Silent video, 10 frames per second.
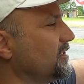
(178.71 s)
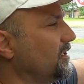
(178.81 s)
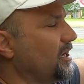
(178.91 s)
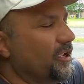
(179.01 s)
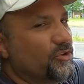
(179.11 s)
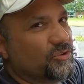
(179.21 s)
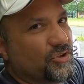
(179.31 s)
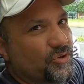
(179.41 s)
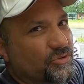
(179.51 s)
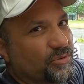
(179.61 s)
I used
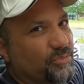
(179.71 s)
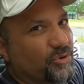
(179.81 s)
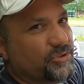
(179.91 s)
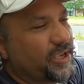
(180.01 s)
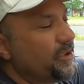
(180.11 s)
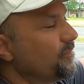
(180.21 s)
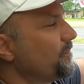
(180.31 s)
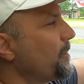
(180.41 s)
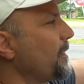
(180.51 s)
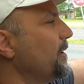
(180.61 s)
to use the blue tape,
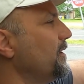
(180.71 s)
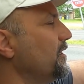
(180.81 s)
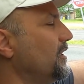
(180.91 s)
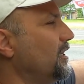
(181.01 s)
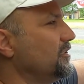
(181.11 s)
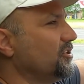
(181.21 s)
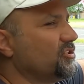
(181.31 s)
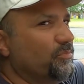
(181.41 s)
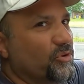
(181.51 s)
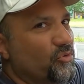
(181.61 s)

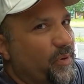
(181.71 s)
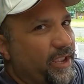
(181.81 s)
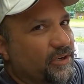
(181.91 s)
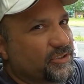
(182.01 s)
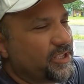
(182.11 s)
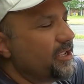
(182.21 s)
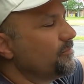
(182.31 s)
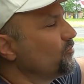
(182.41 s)
just blue painter's tape,